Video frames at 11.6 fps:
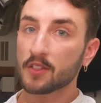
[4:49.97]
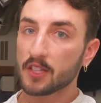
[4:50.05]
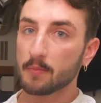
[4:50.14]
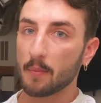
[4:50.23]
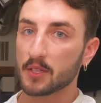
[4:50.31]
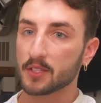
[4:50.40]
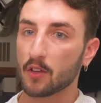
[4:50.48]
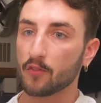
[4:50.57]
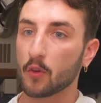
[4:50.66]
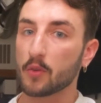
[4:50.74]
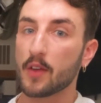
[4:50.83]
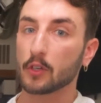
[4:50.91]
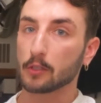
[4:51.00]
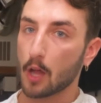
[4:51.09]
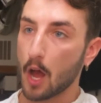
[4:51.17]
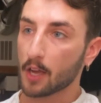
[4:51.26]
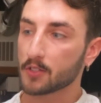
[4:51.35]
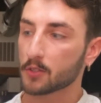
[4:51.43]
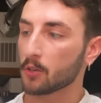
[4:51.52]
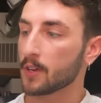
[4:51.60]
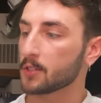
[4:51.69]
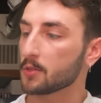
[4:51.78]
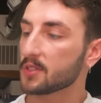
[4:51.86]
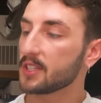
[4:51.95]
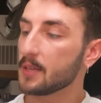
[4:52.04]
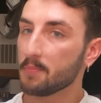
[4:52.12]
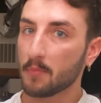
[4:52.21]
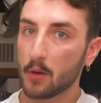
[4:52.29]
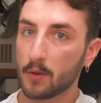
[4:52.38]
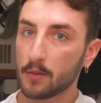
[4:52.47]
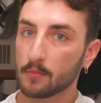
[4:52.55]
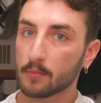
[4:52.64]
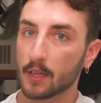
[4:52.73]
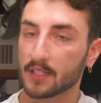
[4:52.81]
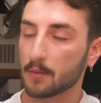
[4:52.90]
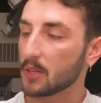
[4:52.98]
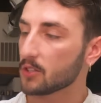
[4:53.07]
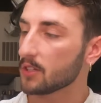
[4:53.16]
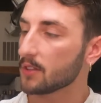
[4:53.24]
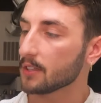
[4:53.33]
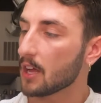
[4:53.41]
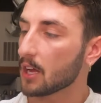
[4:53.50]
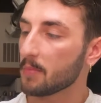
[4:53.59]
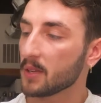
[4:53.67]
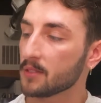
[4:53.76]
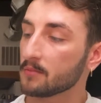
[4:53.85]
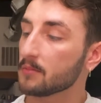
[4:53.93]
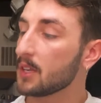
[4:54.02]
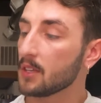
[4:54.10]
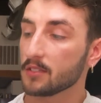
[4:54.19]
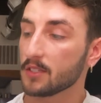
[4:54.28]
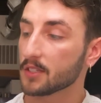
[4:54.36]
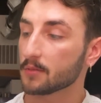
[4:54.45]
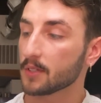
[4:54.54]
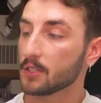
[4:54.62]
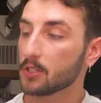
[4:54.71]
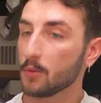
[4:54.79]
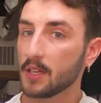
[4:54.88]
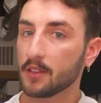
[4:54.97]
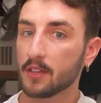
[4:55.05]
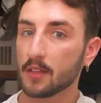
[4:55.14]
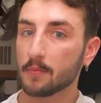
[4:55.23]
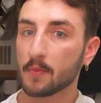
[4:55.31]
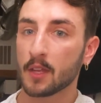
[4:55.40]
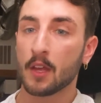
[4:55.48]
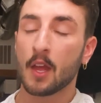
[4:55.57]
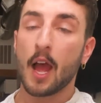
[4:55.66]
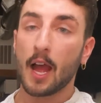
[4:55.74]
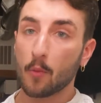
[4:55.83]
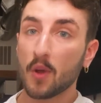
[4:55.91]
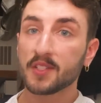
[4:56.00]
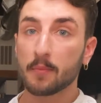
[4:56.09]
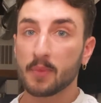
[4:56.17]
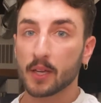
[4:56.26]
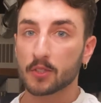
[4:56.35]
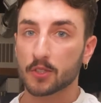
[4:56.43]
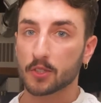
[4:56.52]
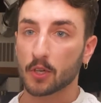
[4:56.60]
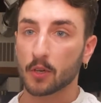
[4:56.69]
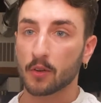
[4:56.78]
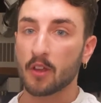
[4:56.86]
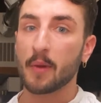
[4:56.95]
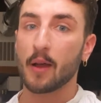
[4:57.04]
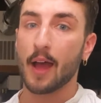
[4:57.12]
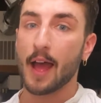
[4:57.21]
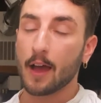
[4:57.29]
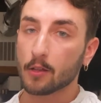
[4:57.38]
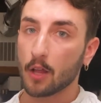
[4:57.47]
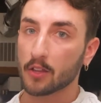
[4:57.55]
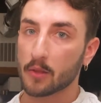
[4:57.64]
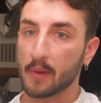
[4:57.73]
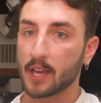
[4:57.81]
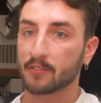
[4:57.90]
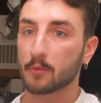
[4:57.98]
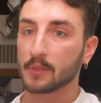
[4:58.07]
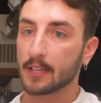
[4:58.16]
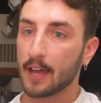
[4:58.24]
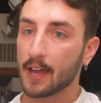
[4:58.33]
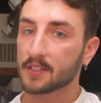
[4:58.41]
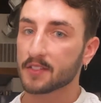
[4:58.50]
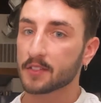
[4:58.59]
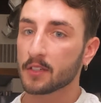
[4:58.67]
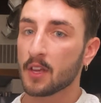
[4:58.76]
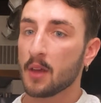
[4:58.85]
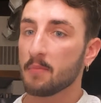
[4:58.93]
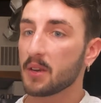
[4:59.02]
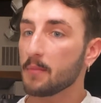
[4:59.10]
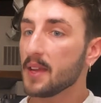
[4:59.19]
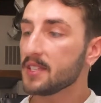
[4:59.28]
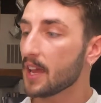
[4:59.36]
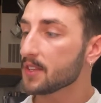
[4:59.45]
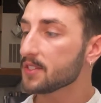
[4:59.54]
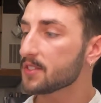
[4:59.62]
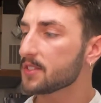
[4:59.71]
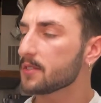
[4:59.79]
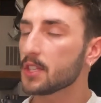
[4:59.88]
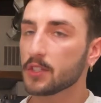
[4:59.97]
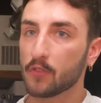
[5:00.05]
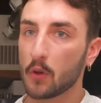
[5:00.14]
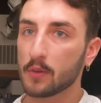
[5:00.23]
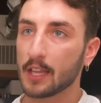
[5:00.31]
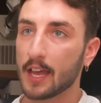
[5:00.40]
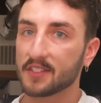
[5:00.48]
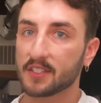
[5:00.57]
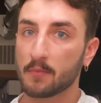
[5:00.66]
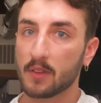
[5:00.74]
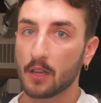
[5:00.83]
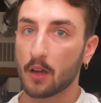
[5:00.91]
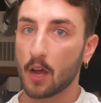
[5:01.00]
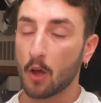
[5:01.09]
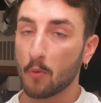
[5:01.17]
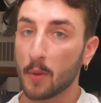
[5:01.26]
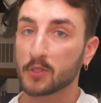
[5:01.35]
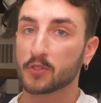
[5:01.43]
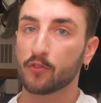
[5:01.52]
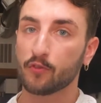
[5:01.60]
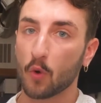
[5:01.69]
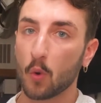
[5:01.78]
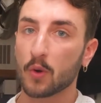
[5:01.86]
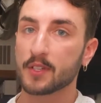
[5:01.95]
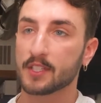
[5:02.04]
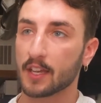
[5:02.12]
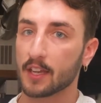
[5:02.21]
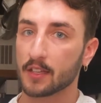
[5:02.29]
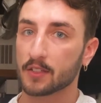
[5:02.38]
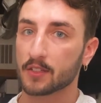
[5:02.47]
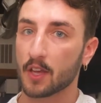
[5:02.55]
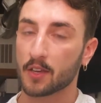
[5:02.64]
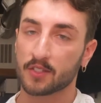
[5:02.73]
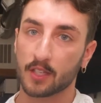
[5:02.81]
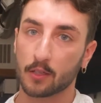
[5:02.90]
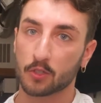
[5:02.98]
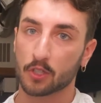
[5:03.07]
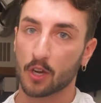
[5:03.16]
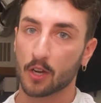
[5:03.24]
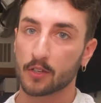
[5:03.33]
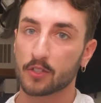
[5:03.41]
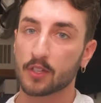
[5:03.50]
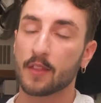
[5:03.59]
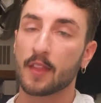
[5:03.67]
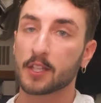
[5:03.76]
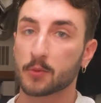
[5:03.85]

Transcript: the memory cell phone never locks or enters sleep mode, as I mentioned, the lock button doesn't really do anything, I was a bit concerned about how long the battery would last. But in my tests, this phone lasted me almost 4 days on a single charge, and that's